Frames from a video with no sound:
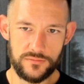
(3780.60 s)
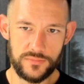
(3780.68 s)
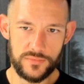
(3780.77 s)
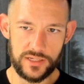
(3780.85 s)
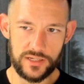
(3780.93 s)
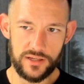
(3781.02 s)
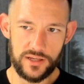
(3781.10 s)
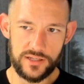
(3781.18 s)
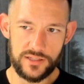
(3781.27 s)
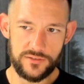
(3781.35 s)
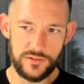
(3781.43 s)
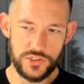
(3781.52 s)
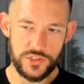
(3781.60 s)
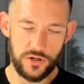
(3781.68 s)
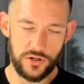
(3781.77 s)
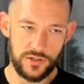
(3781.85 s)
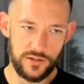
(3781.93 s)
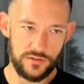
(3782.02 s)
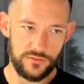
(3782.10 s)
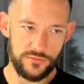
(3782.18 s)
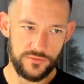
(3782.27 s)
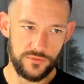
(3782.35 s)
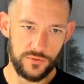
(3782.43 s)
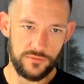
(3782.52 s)
against a chart
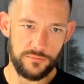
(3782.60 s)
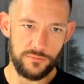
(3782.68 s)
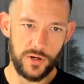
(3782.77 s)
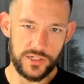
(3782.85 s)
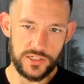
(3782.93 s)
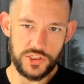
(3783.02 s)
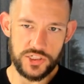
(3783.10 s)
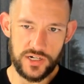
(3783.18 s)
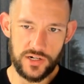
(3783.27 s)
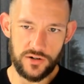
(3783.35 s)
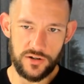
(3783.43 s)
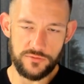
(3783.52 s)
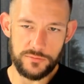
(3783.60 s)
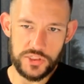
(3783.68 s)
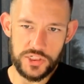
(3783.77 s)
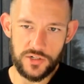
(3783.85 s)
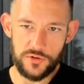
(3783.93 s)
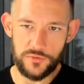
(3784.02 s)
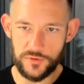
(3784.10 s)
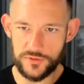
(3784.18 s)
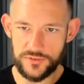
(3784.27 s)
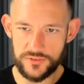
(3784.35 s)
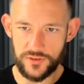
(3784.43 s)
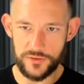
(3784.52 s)
of sort of market share of Magento
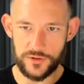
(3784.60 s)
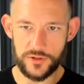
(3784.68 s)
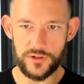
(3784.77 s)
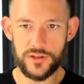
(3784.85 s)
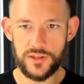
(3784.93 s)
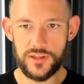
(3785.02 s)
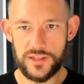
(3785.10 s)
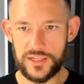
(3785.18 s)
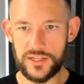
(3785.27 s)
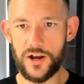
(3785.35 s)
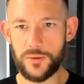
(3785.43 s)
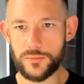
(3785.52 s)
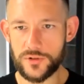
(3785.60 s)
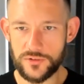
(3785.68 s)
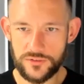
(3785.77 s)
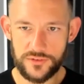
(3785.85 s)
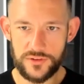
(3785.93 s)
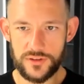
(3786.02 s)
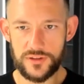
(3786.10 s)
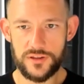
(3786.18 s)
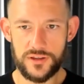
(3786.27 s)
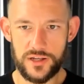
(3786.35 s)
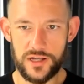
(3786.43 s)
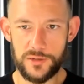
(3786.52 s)
versus other e-commerce
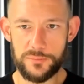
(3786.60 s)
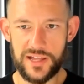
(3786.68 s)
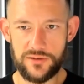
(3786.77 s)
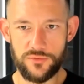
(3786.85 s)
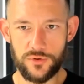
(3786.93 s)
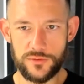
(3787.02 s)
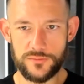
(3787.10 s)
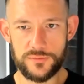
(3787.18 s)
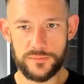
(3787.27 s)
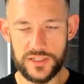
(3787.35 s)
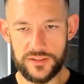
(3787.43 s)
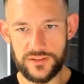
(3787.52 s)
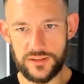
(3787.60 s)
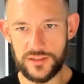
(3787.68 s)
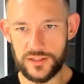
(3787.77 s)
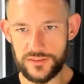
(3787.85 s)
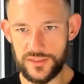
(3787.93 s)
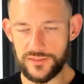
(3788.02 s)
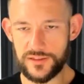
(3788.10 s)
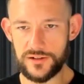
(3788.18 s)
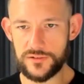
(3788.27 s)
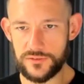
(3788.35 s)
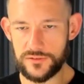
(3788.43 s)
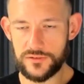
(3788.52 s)
platforms, because I think that
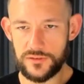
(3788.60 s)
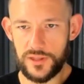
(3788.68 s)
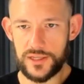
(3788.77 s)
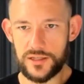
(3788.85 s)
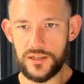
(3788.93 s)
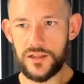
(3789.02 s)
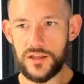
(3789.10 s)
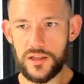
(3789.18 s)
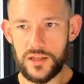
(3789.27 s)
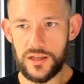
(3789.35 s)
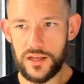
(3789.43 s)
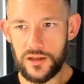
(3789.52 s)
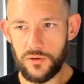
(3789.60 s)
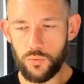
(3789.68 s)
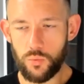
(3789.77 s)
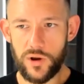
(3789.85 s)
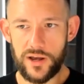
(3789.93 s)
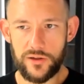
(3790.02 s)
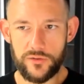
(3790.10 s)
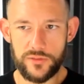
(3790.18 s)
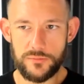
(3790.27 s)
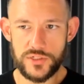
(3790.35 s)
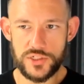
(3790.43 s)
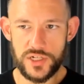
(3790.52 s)
there's while the
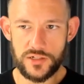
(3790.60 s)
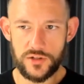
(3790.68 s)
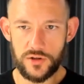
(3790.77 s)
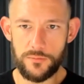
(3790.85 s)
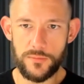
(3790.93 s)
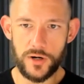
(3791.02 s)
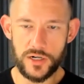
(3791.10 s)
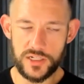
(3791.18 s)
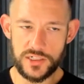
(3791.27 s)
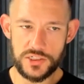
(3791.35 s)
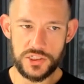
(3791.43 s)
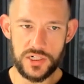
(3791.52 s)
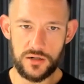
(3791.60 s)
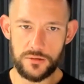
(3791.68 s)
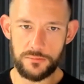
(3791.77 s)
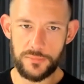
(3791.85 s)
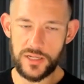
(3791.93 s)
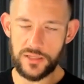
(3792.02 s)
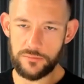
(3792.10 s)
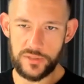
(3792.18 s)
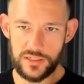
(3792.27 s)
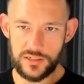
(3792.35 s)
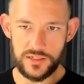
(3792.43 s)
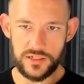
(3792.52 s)
Magento market share might
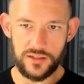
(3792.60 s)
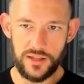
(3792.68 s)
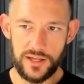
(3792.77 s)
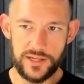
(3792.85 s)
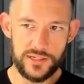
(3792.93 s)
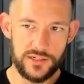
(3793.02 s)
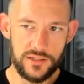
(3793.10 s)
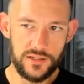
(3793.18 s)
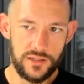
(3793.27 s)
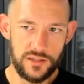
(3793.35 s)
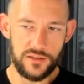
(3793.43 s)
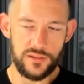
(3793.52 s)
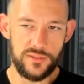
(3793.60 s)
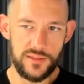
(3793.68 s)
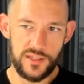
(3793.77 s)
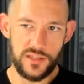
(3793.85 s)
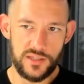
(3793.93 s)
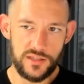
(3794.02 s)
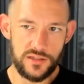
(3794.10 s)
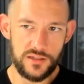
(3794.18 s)
be in decline, the